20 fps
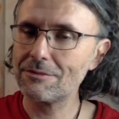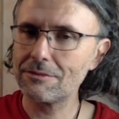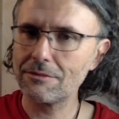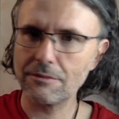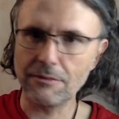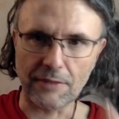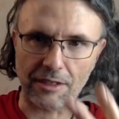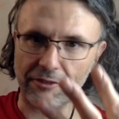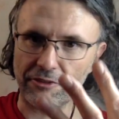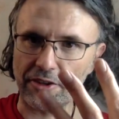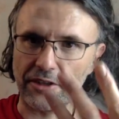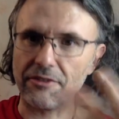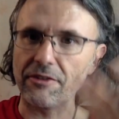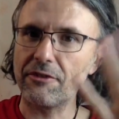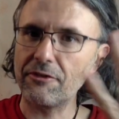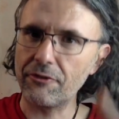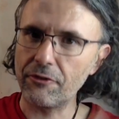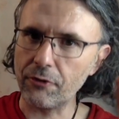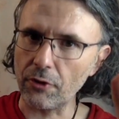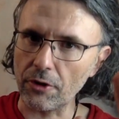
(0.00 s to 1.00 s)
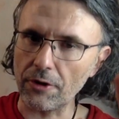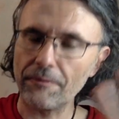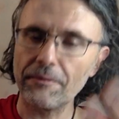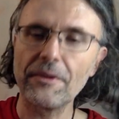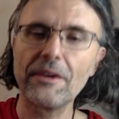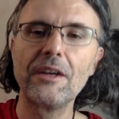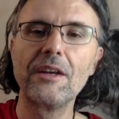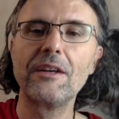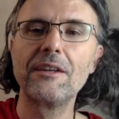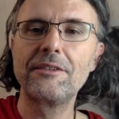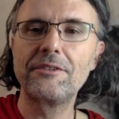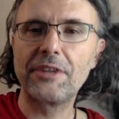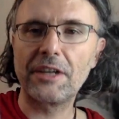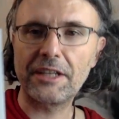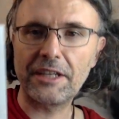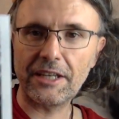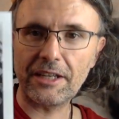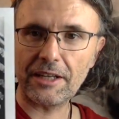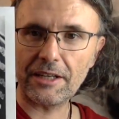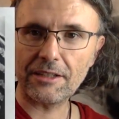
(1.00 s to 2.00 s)
not 5, 4, to
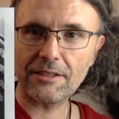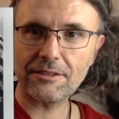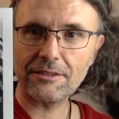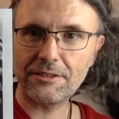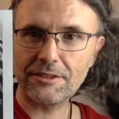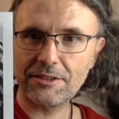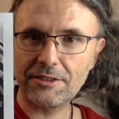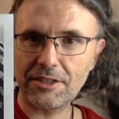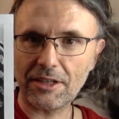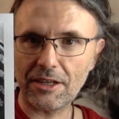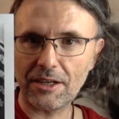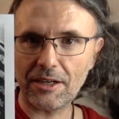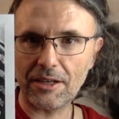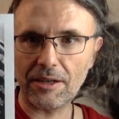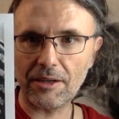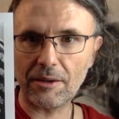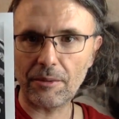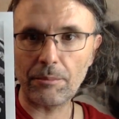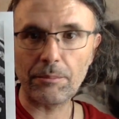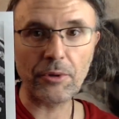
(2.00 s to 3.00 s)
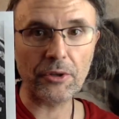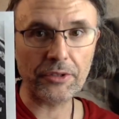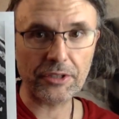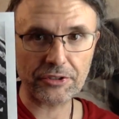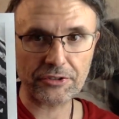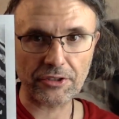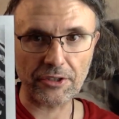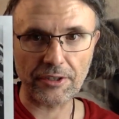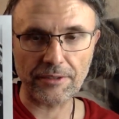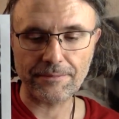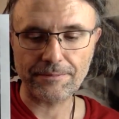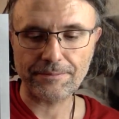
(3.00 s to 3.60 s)
get it to build this drawing.